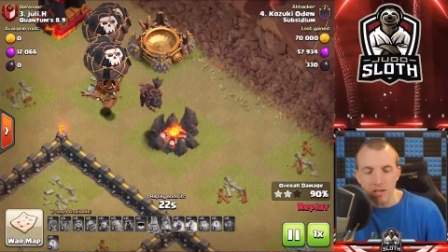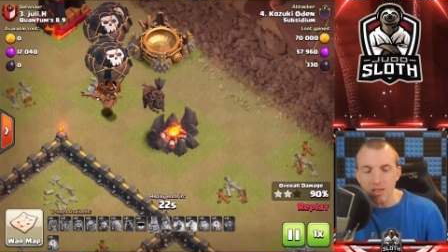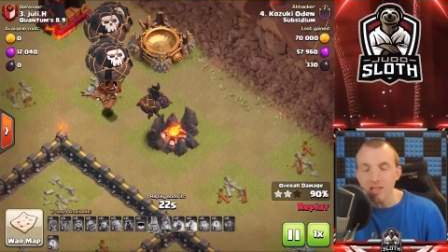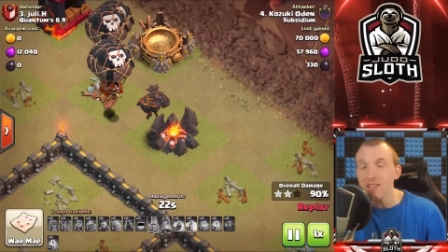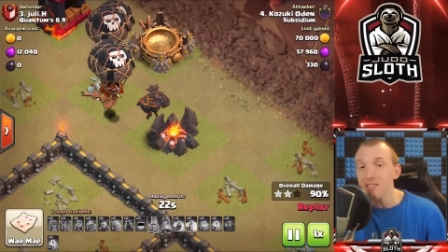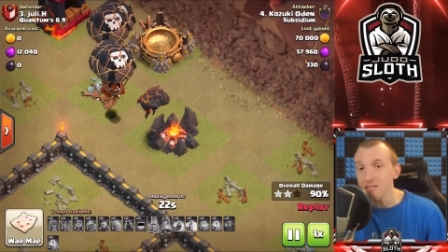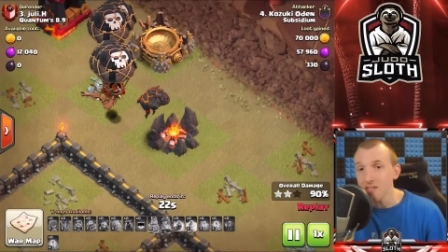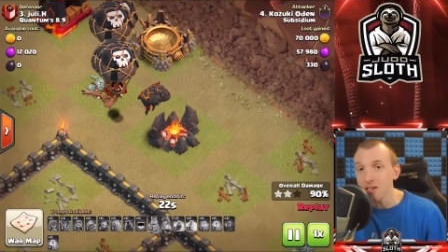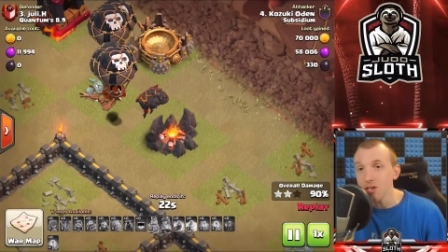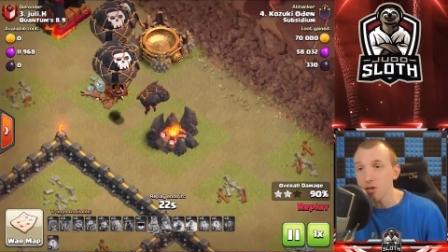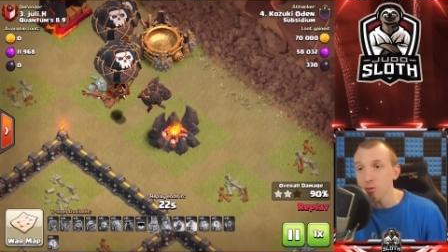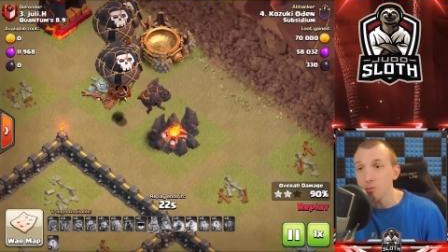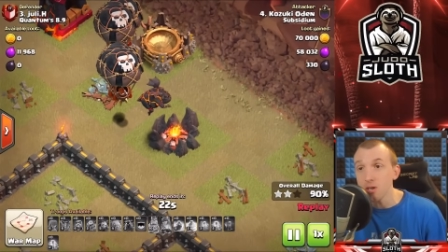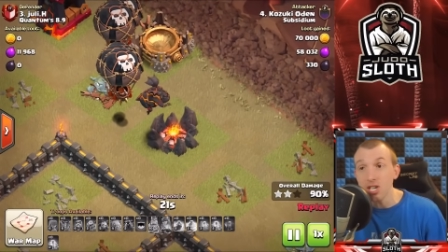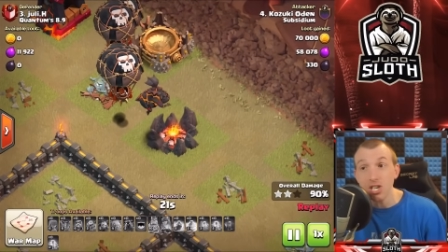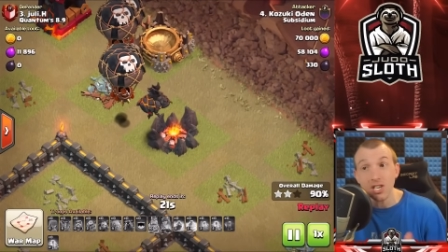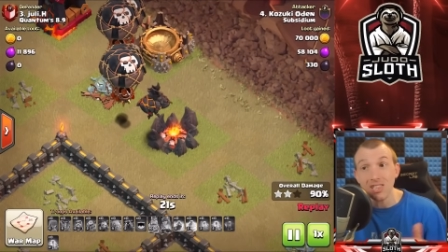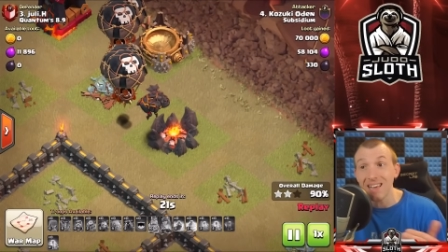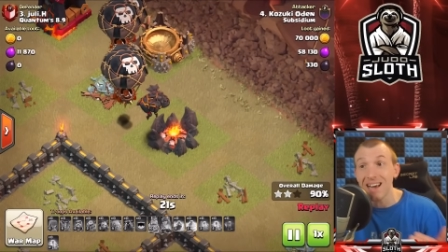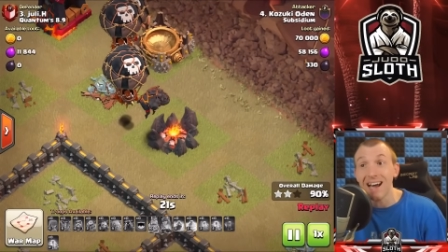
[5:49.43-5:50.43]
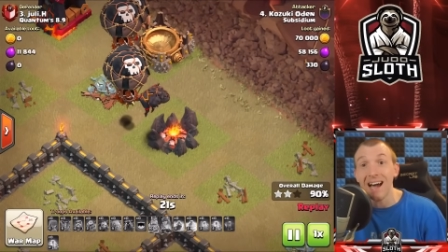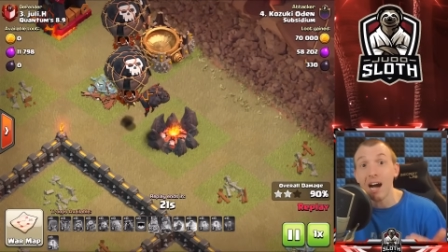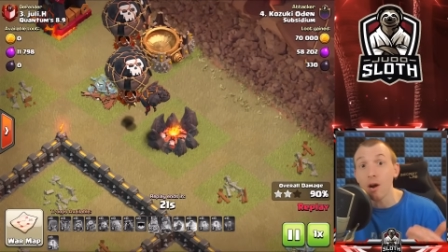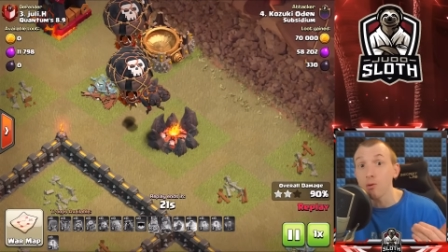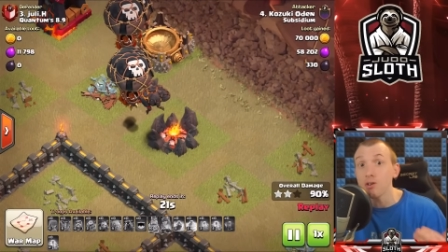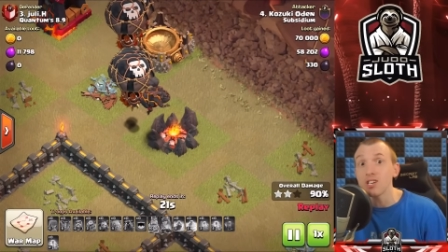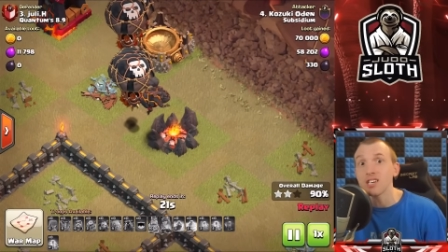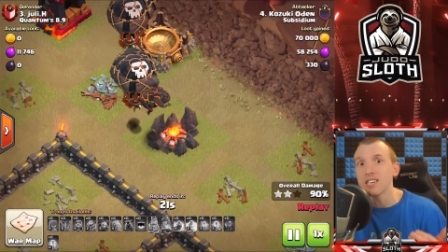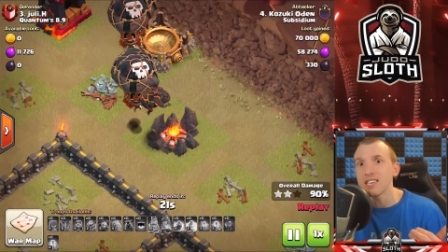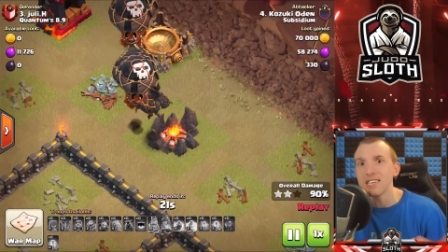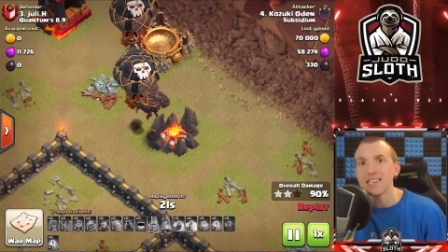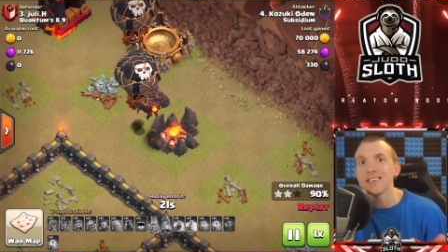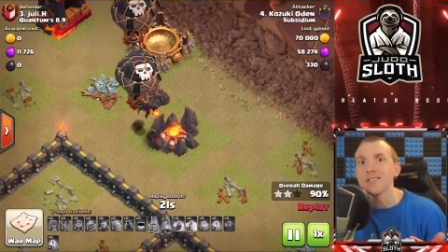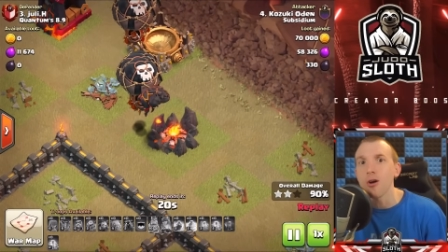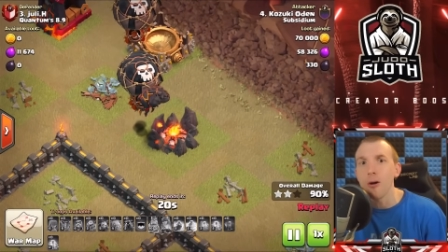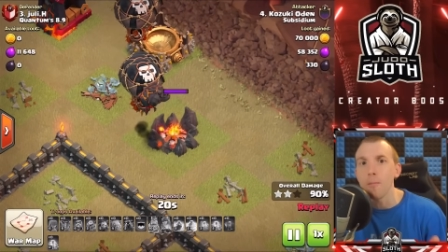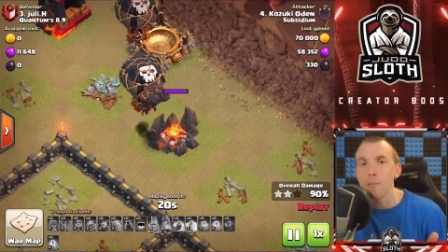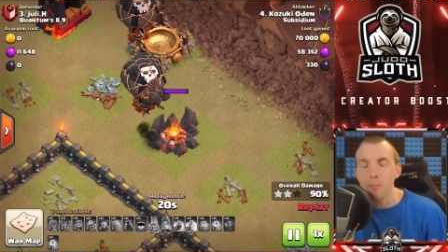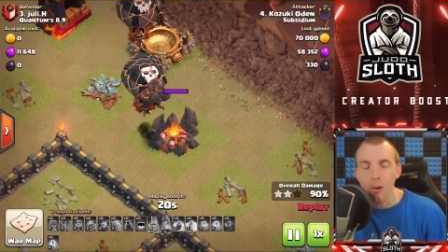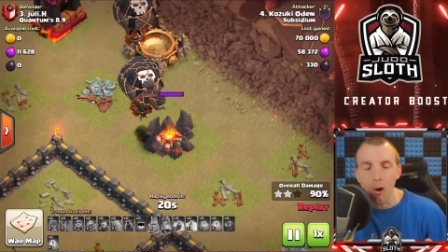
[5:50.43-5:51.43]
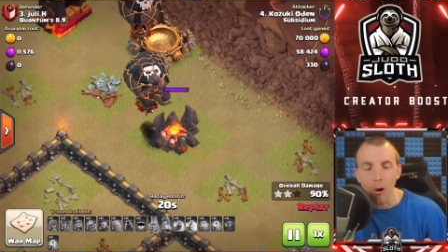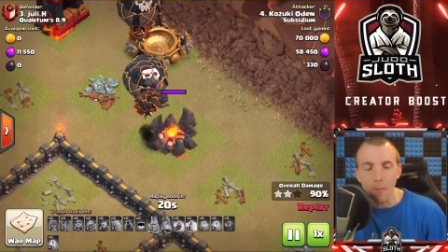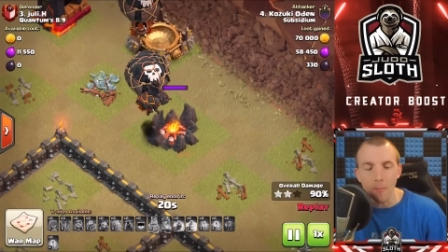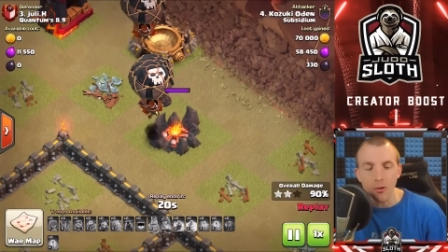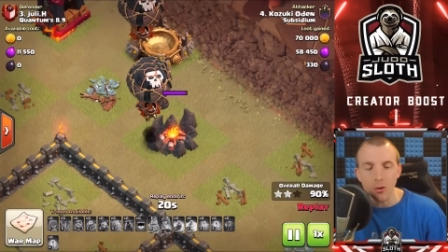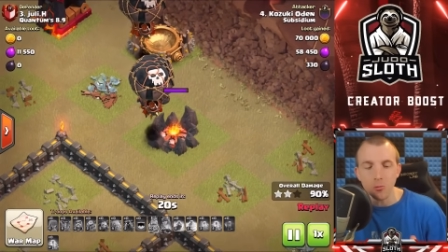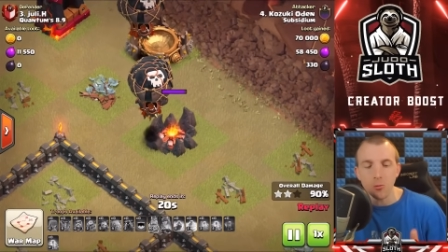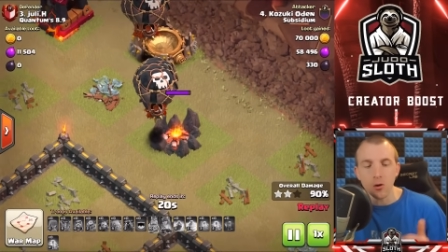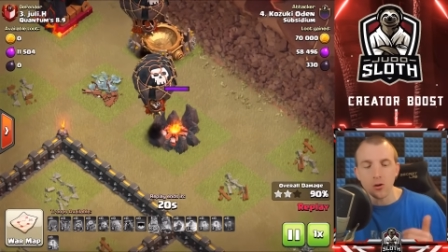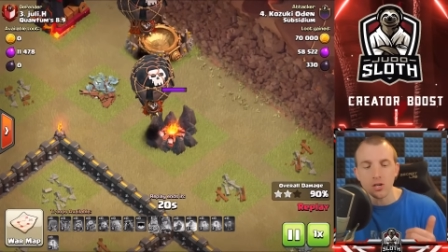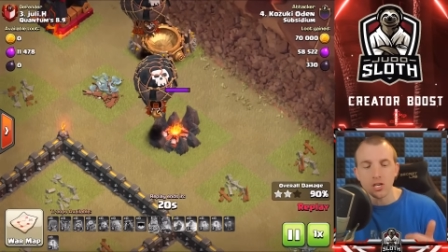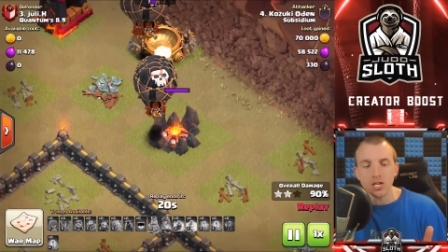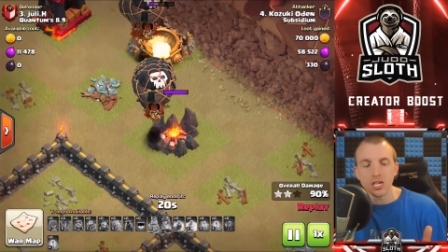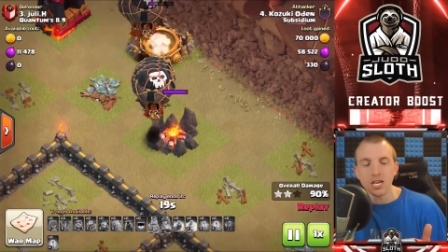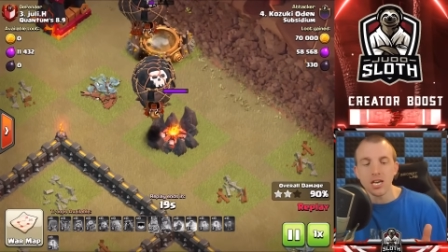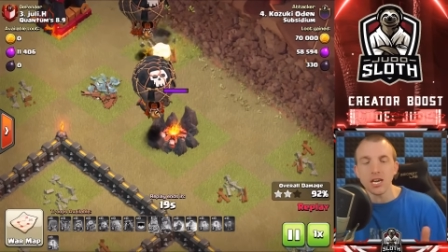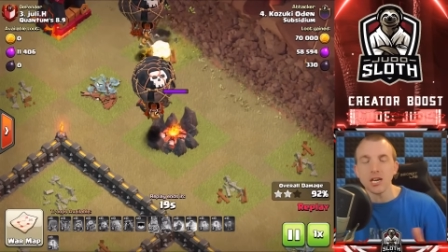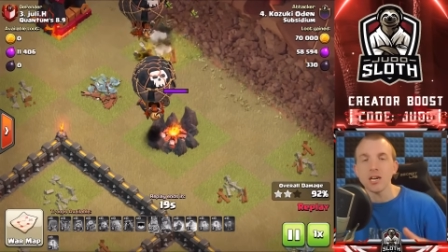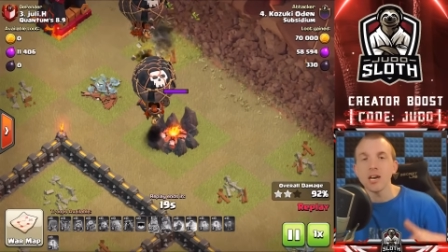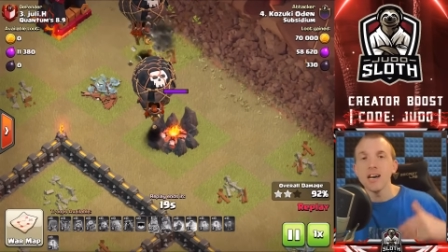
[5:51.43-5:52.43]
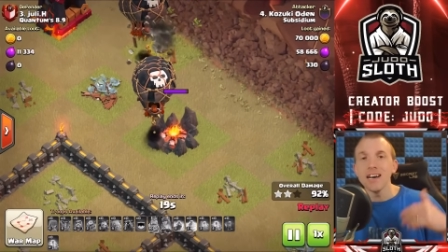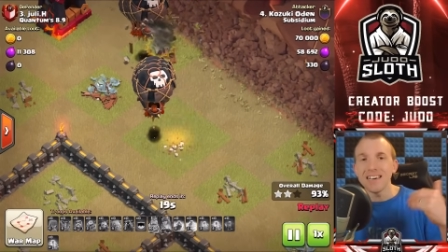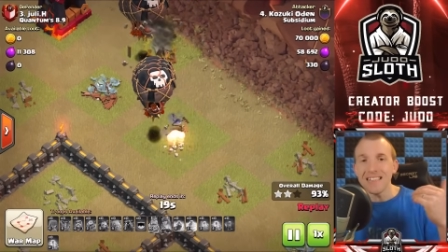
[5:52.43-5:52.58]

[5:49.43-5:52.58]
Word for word: In this situation, the hound did not pop. You want to take